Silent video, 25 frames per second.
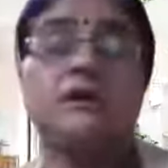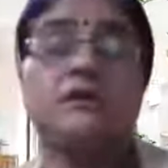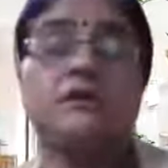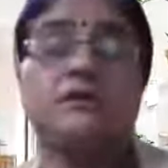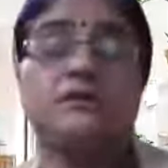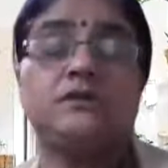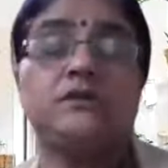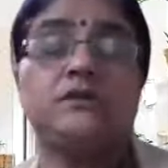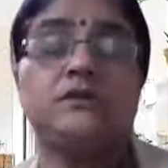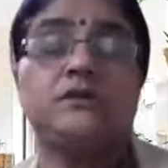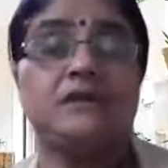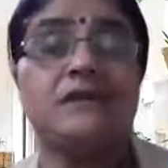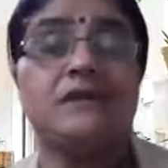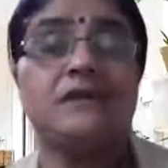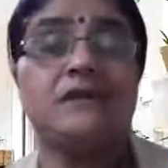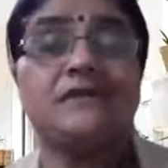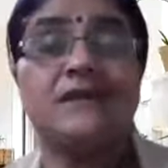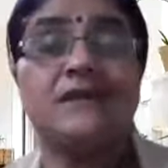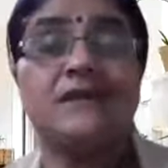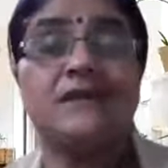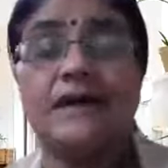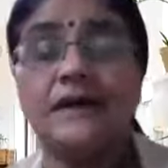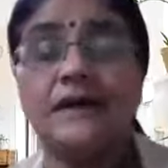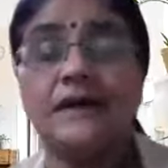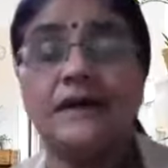So just
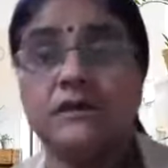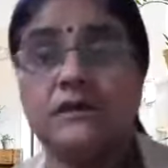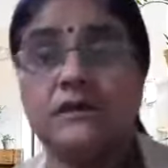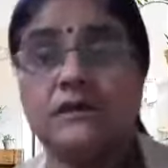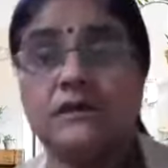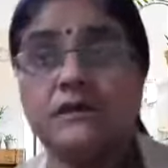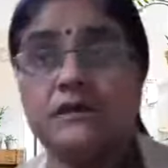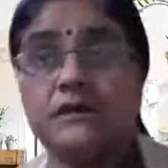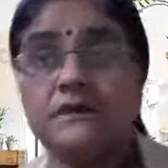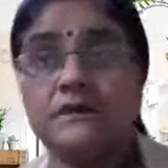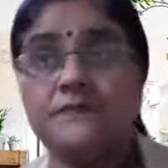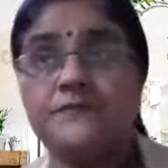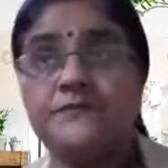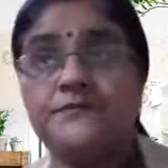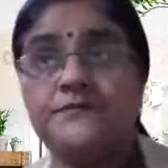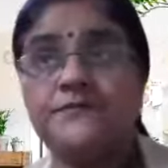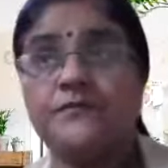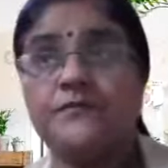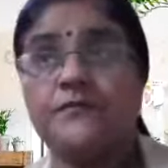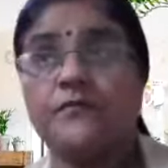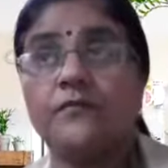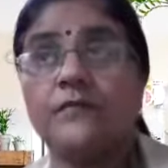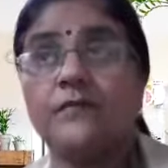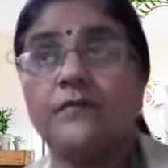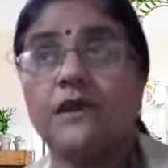like the
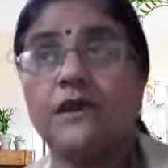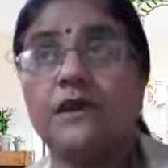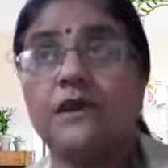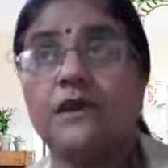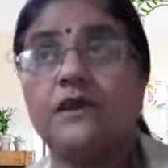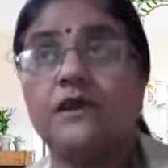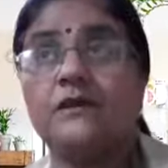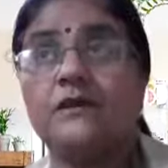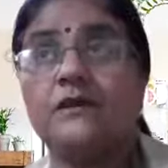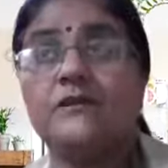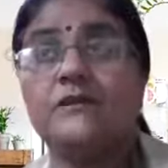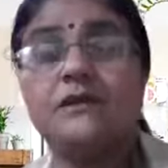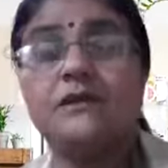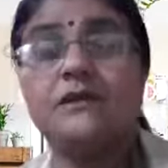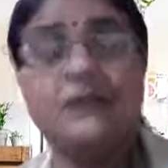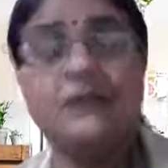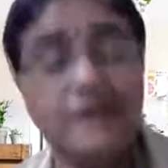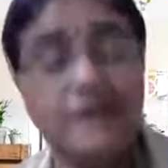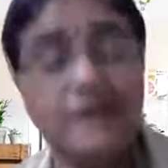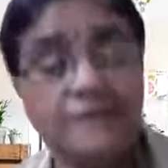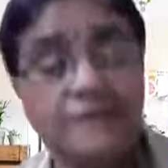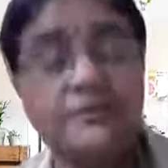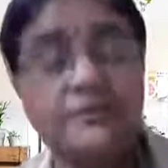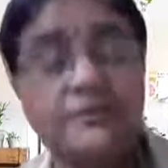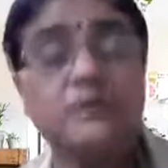
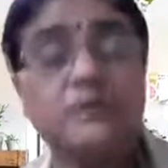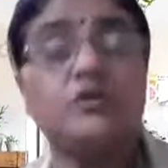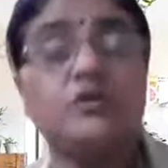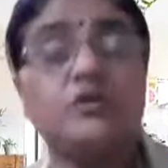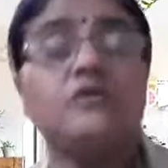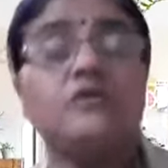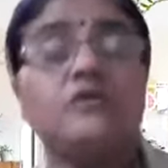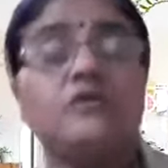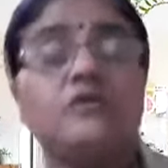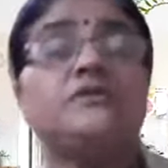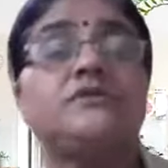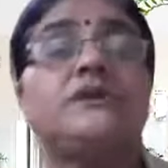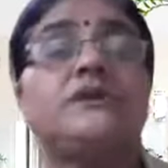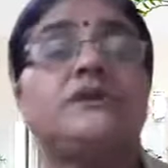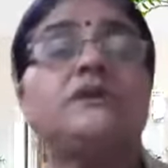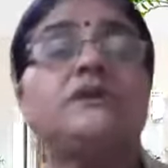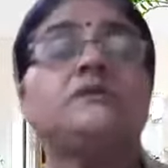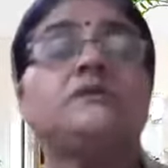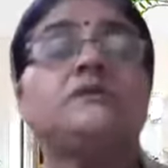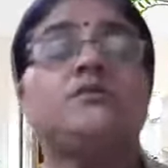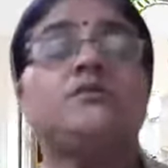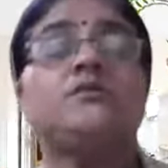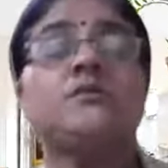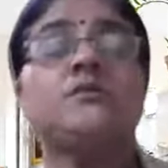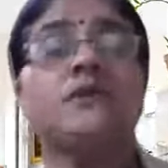lymph is also
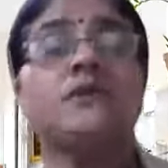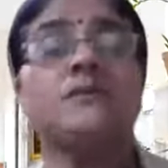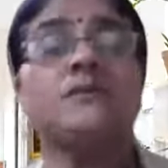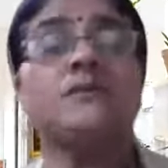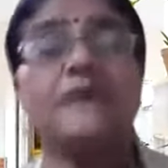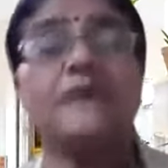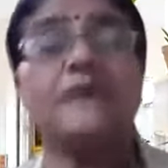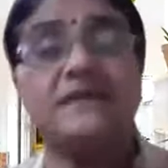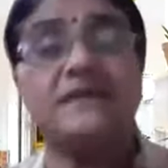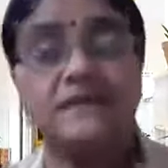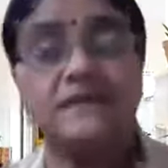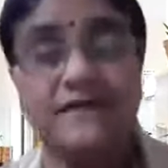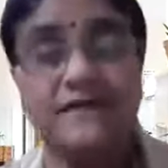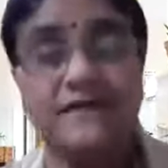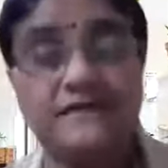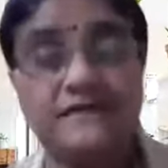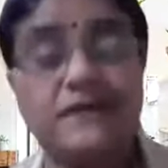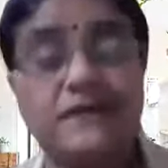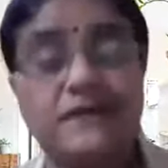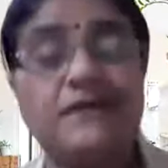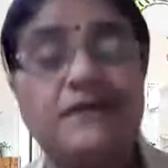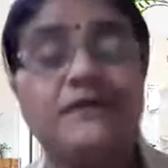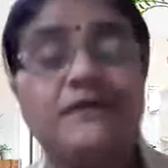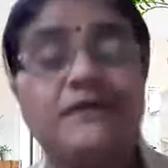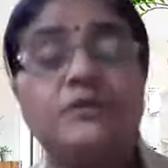transported by
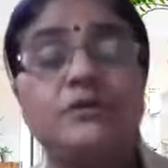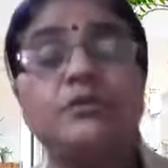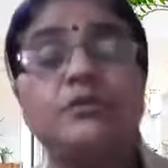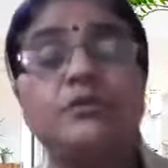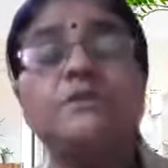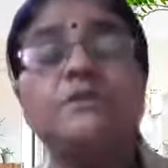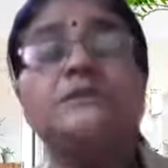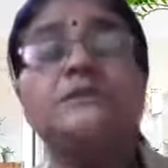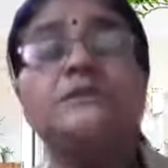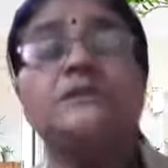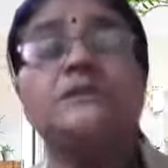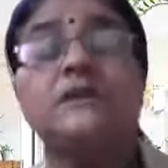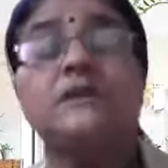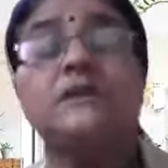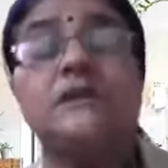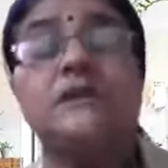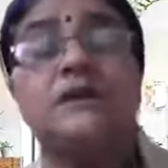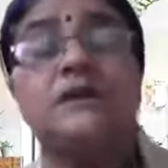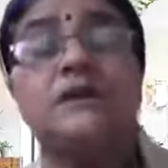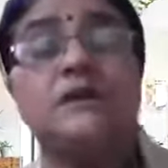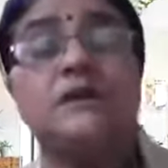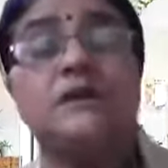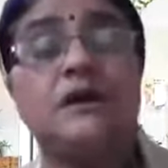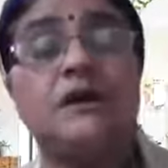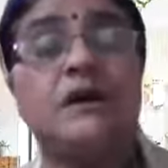several tubes,
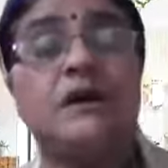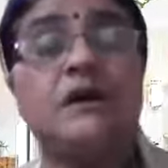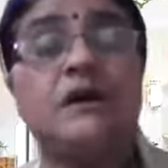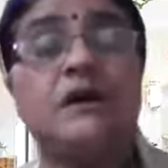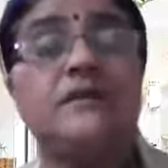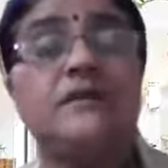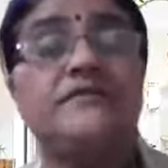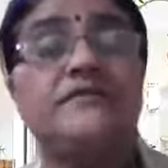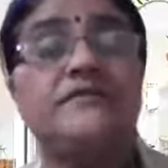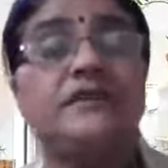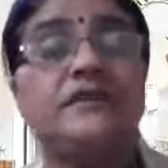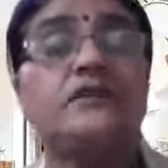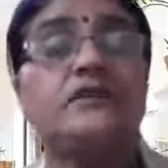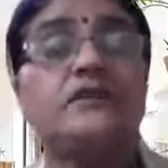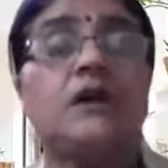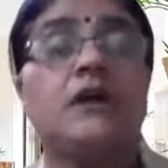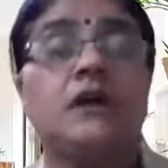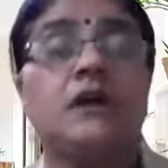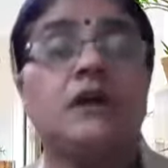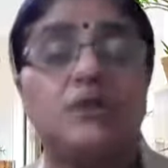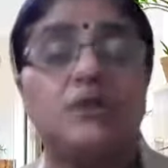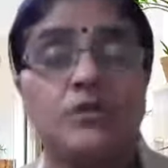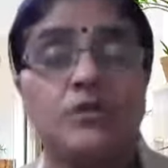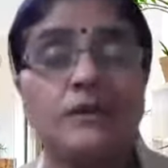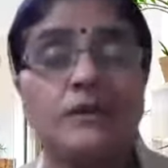which
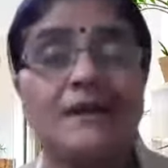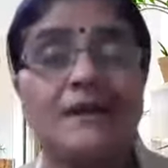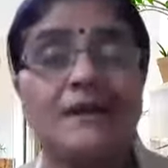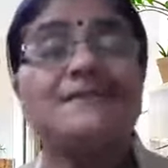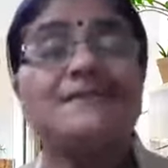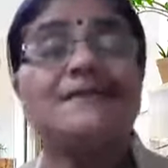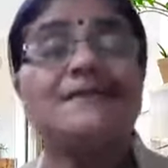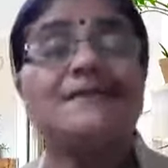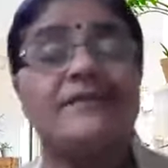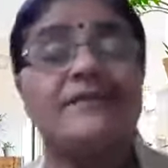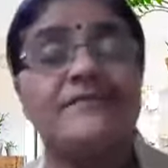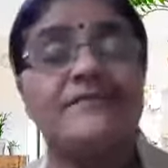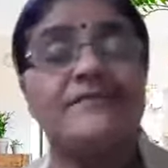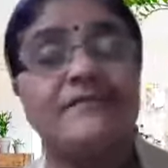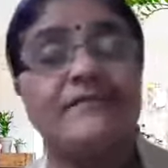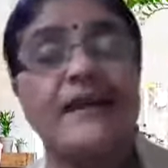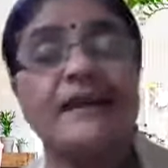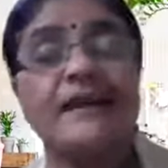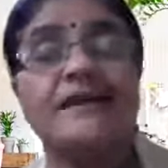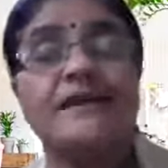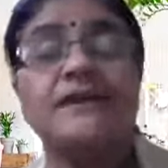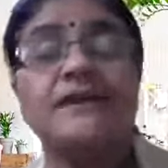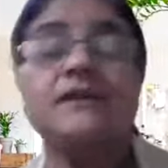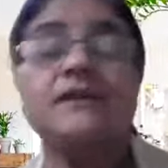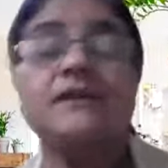are known as
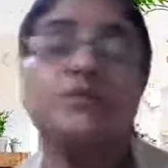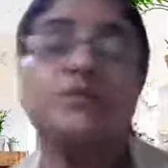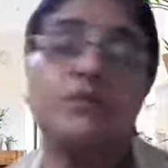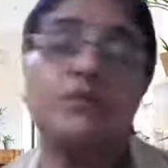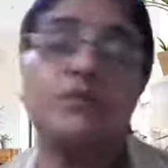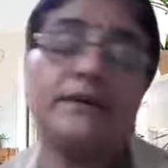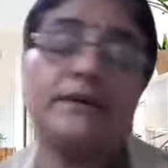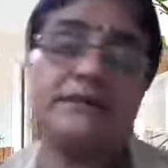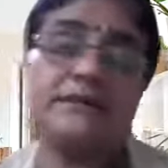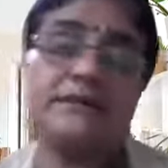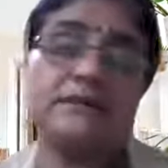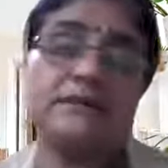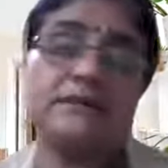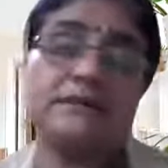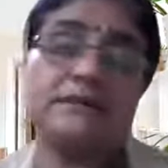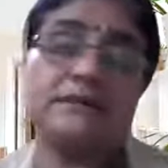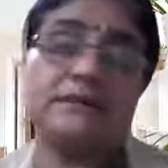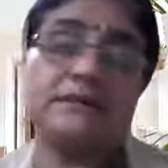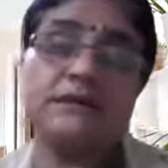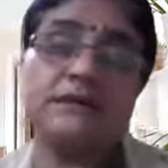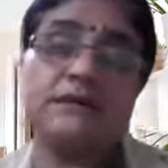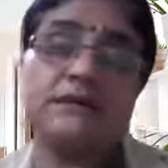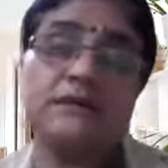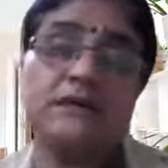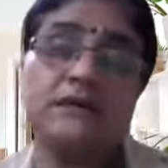lymphatic
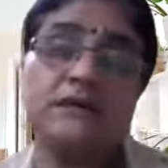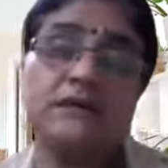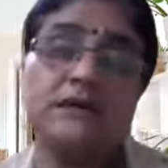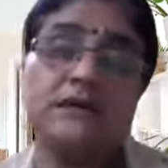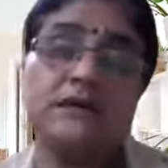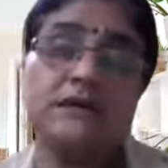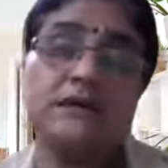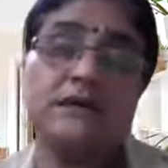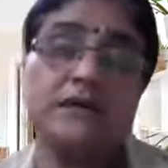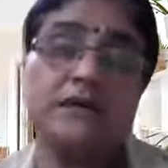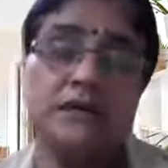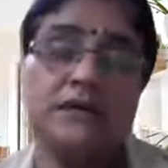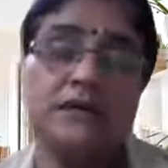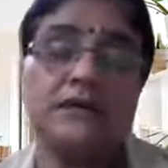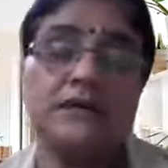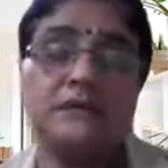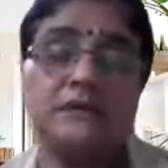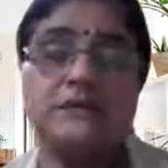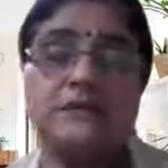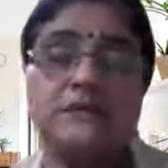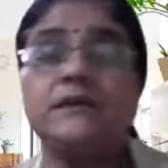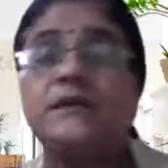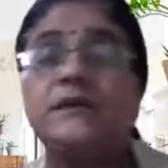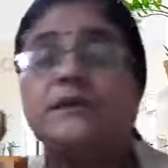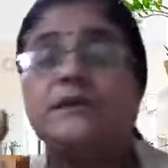vessels,
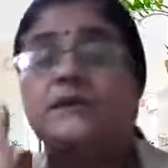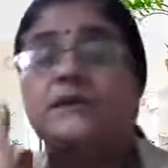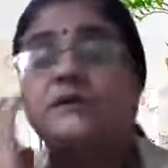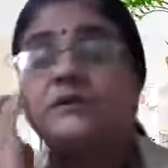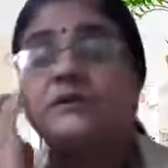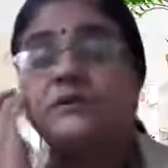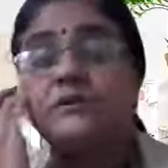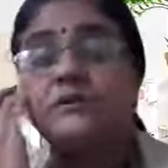isn't it?